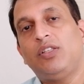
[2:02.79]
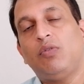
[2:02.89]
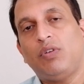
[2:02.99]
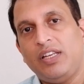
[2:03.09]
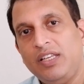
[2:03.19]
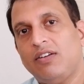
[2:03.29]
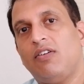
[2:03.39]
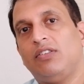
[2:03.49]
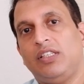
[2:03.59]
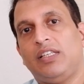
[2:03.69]
without any
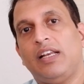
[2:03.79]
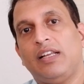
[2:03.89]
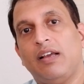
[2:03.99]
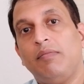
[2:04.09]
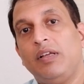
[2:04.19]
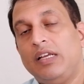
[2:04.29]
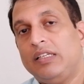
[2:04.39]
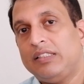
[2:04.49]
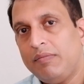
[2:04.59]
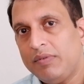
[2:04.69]
cause it can come
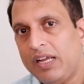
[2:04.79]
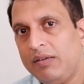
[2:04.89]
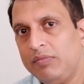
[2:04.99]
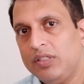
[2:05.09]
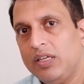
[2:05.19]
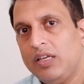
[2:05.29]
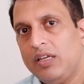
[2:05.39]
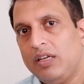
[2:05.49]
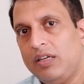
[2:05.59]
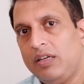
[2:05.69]
sometimes uh,